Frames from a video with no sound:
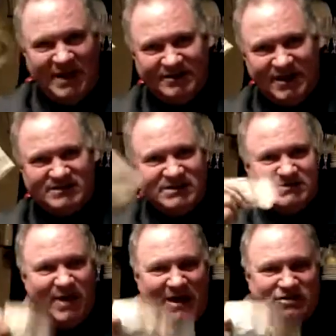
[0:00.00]
that doesn't
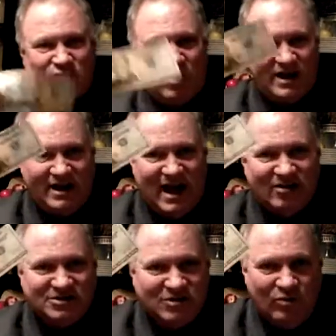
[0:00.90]
spend
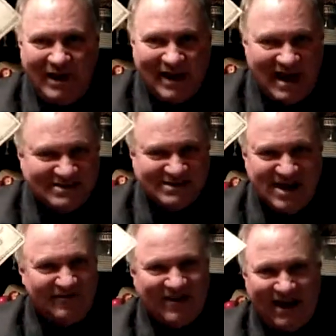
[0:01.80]
$20 a week on
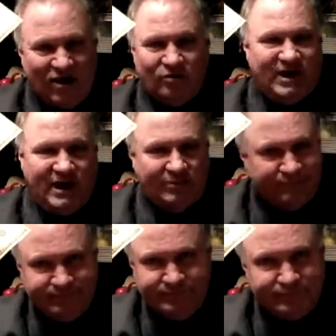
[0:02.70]
stuff they don't need.